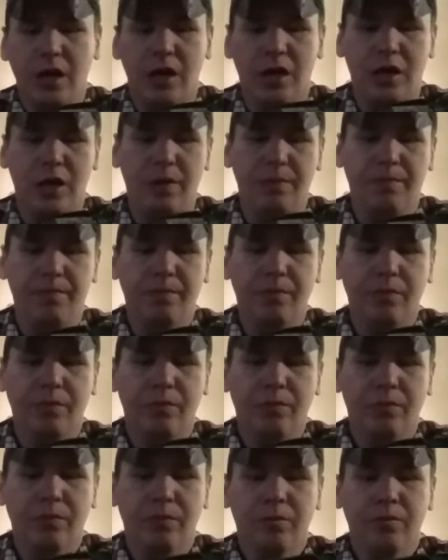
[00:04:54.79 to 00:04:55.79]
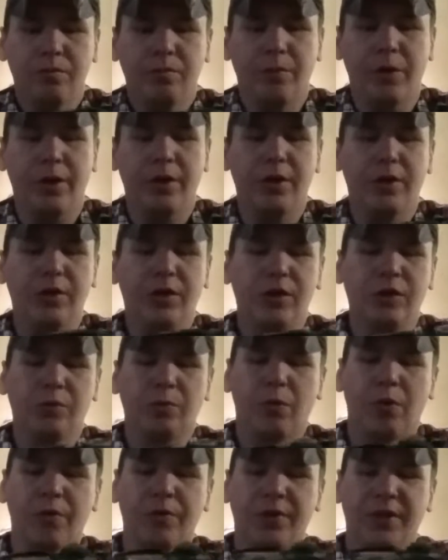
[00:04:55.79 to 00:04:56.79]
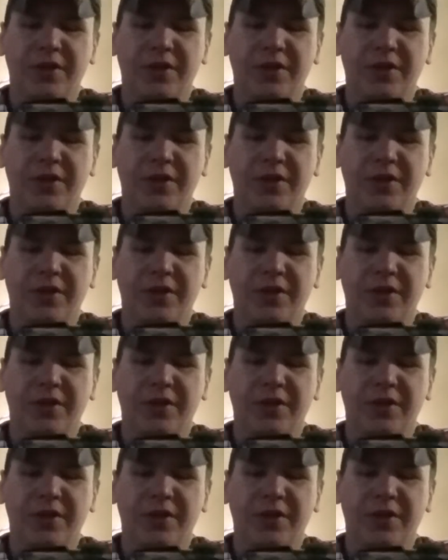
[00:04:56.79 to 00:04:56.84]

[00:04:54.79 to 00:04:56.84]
But it's more of